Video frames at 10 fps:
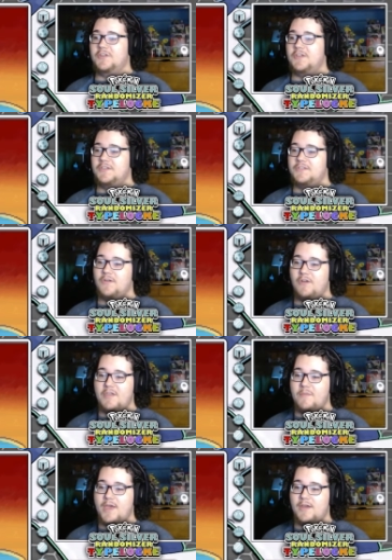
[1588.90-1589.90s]
so all that
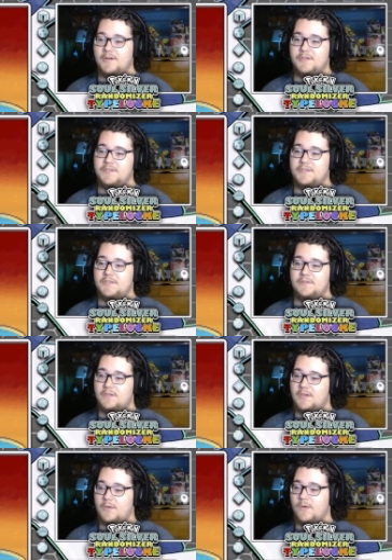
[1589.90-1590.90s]
matters is
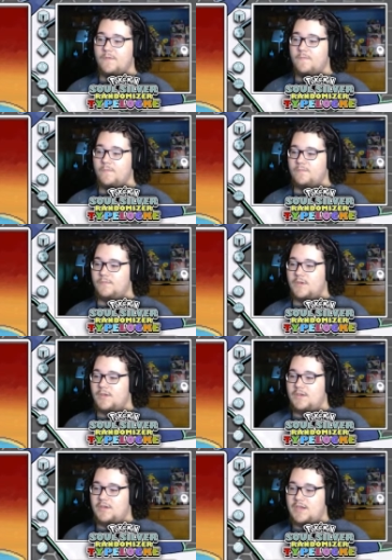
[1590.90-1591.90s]

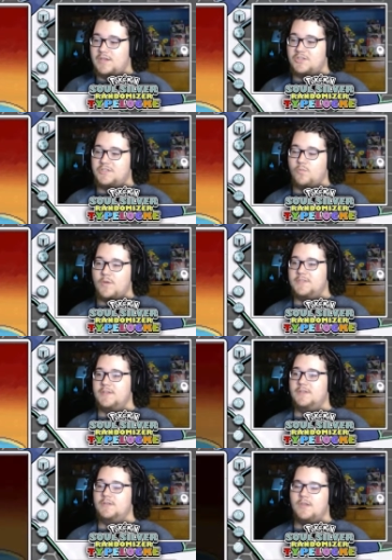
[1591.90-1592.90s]
it just wasted...
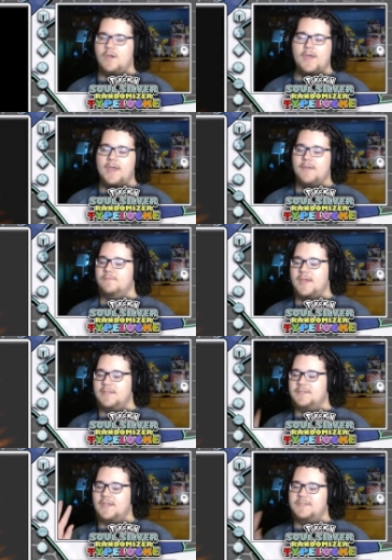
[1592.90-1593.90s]
Okay, it's
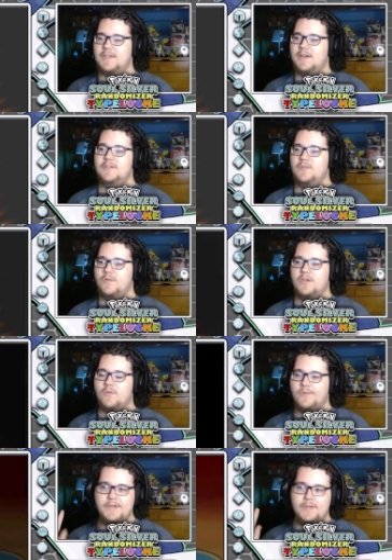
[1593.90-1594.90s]
going to do
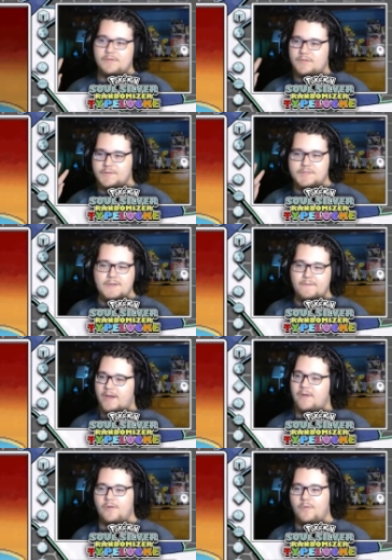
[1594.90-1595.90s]
recoil damage to itself. I
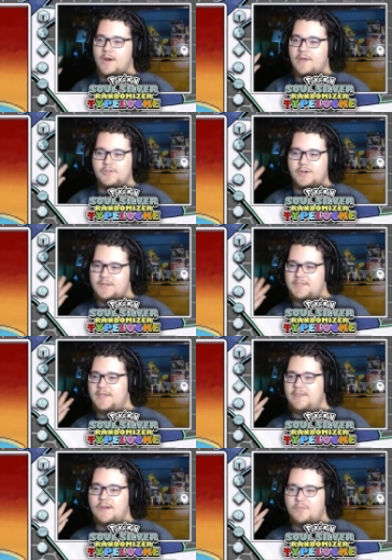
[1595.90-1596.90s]
don't know what I was trying to say
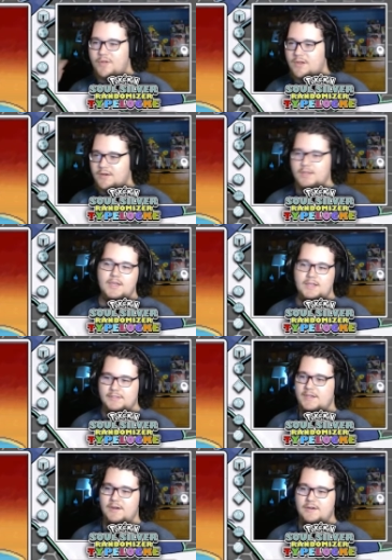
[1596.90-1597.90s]
there, but it's
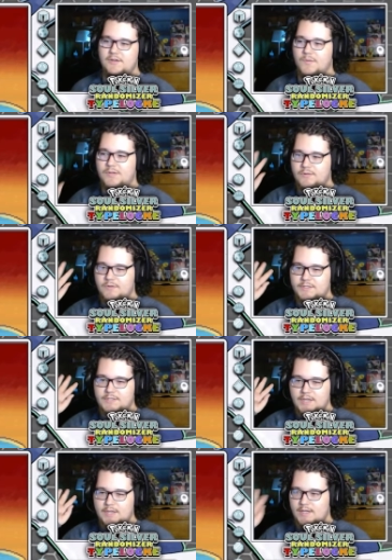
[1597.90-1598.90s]
not going to do much to us.
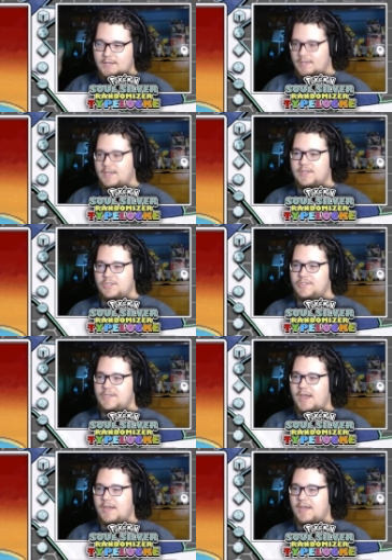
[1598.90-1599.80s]
It just died.